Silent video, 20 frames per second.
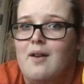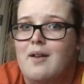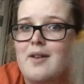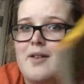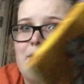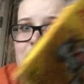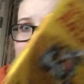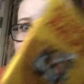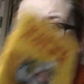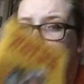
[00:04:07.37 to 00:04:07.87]

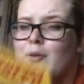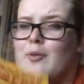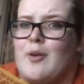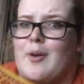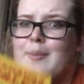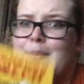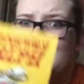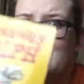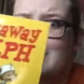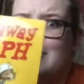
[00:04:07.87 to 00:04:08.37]
So
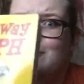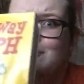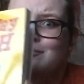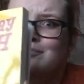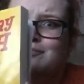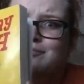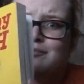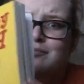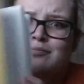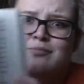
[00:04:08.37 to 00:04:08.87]

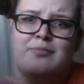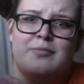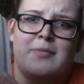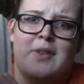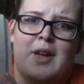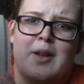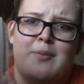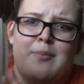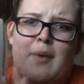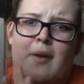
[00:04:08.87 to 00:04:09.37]

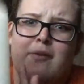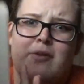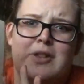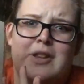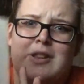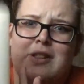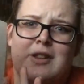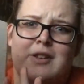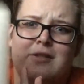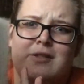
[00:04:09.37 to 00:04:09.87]
and Beverly
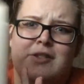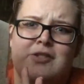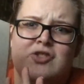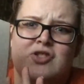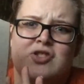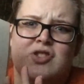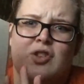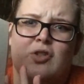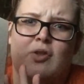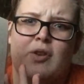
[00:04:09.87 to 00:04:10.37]
Clearly is
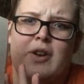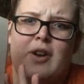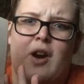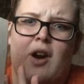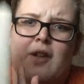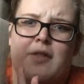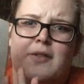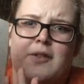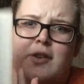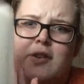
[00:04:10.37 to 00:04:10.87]
just a great
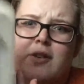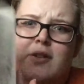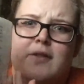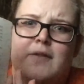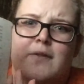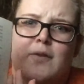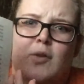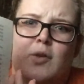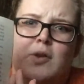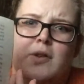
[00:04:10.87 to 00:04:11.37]
author
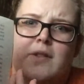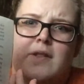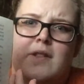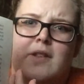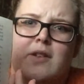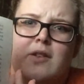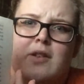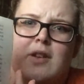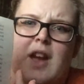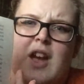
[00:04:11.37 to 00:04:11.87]
for
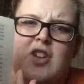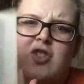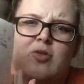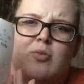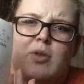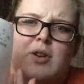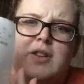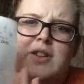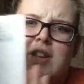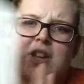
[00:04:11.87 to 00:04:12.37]
the age I
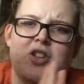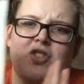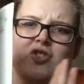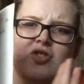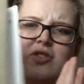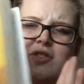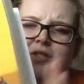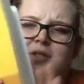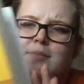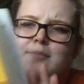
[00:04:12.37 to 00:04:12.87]
want to teach,
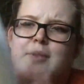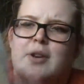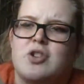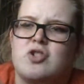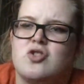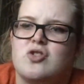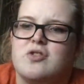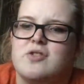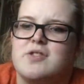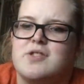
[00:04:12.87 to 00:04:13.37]
and there's some
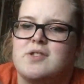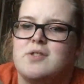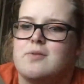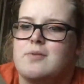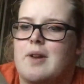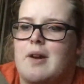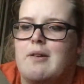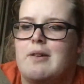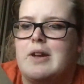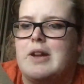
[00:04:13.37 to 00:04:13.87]
pictures
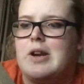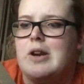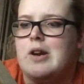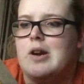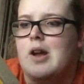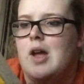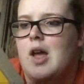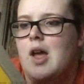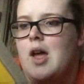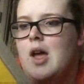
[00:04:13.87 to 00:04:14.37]
throughout here.
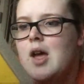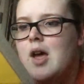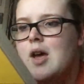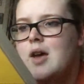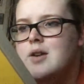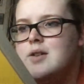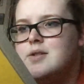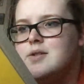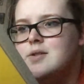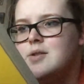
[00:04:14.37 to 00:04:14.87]

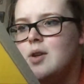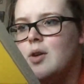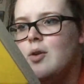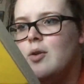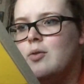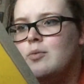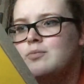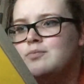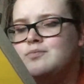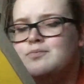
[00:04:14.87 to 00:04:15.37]
So